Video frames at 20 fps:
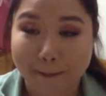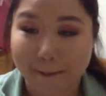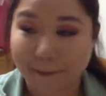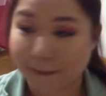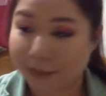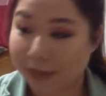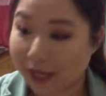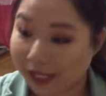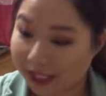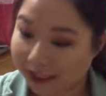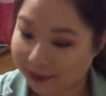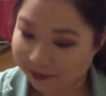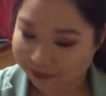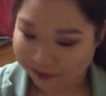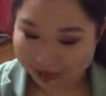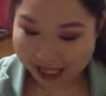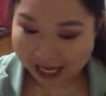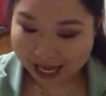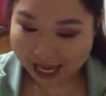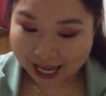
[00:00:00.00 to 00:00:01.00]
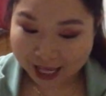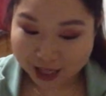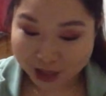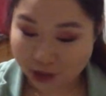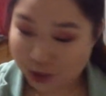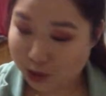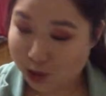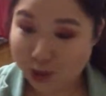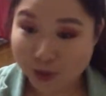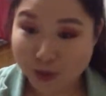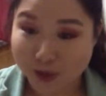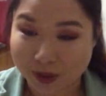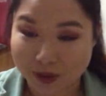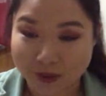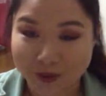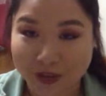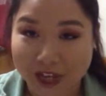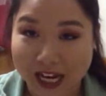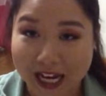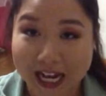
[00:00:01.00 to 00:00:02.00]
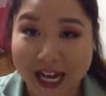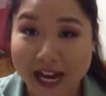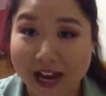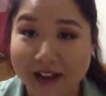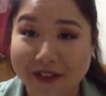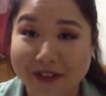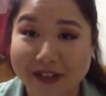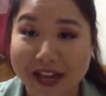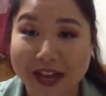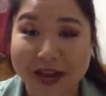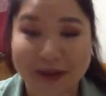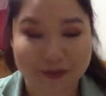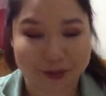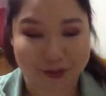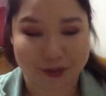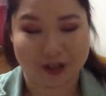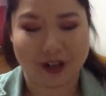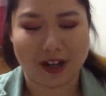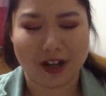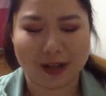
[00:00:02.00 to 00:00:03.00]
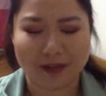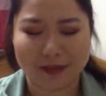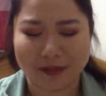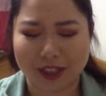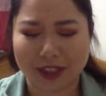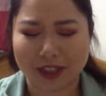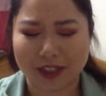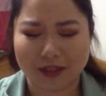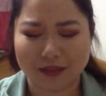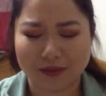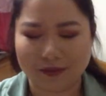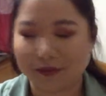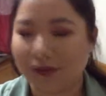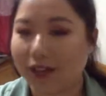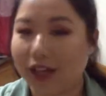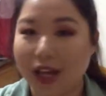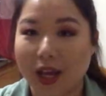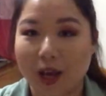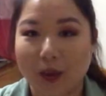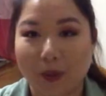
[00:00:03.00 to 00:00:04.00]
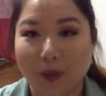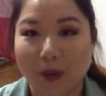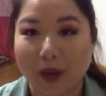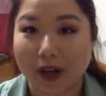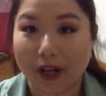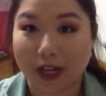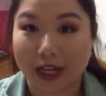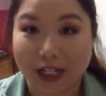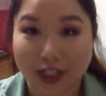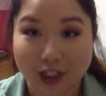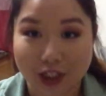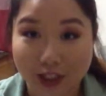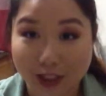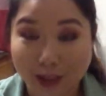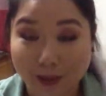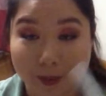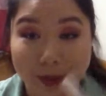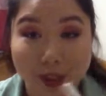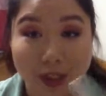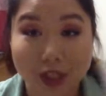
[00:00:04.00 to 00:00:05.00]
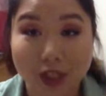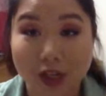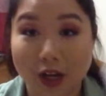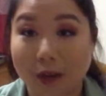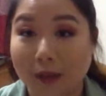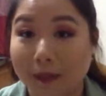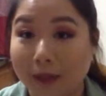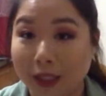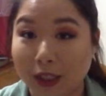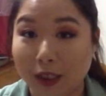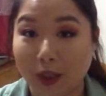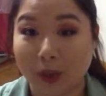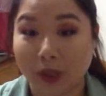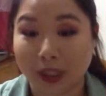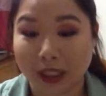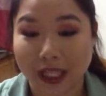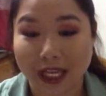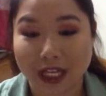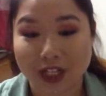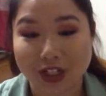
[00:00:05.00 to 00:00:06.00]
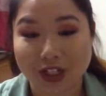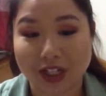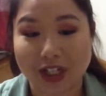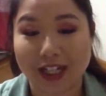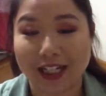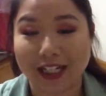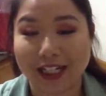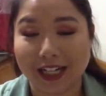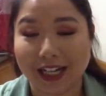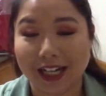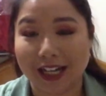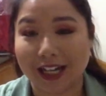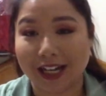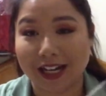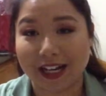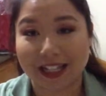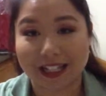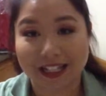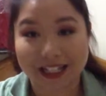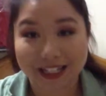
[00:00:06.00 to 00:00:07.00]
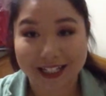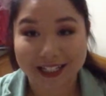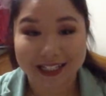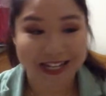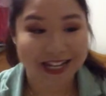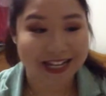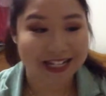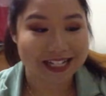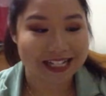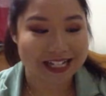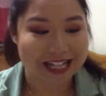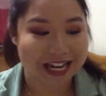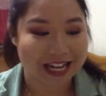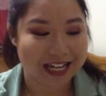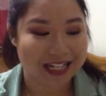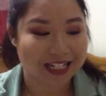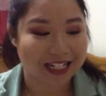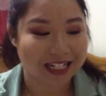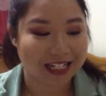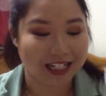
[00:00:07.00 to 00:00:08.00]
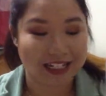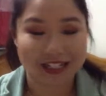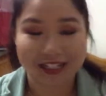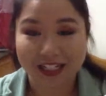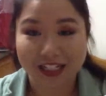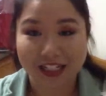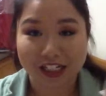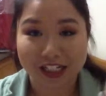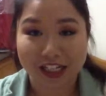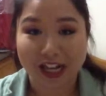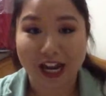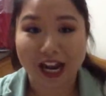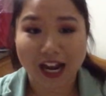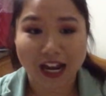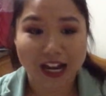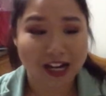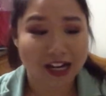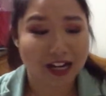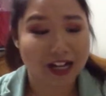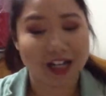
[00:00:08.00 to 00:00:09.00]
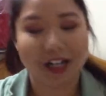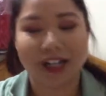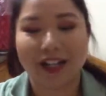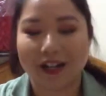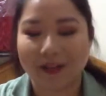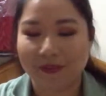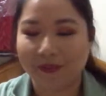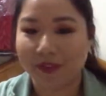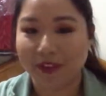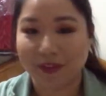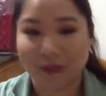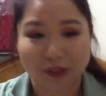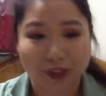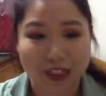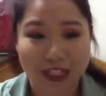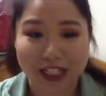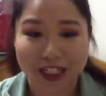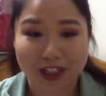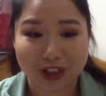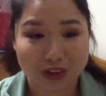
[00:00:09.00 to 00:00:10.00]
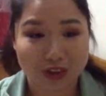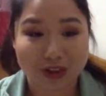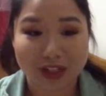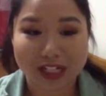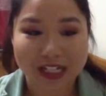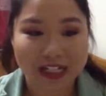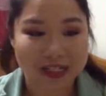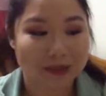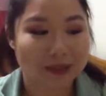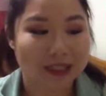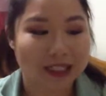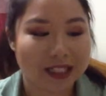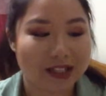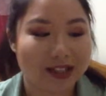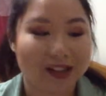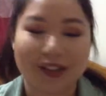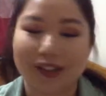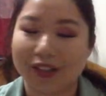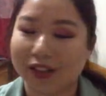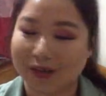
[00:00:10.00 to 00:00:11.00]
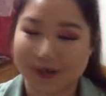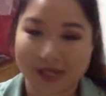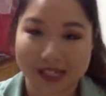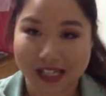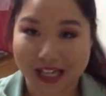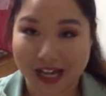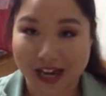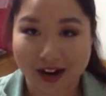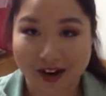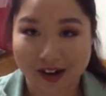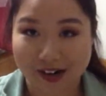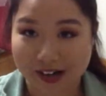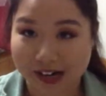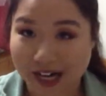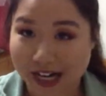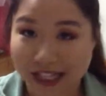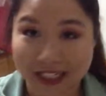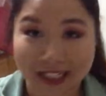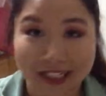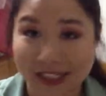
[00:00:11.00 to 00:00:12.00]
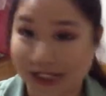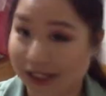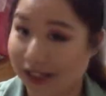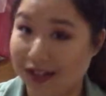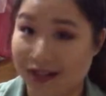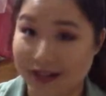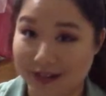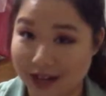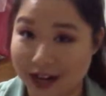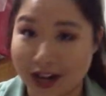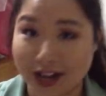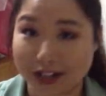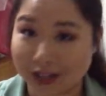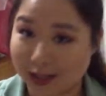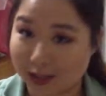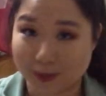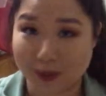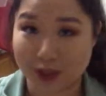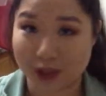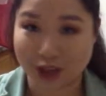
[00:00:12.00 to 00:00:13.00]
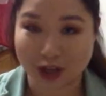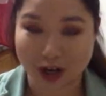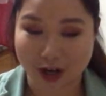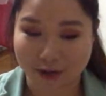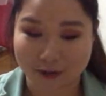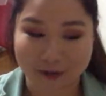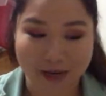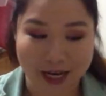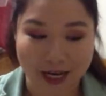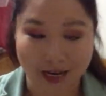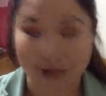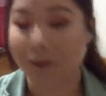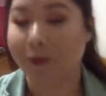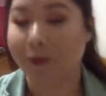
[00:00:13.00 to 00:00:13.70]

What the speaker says: but as usual, I have that problem where it just smudges on my lower lash line and I cannot stand it. For like $30 something mascara, I needed to not smudge on me.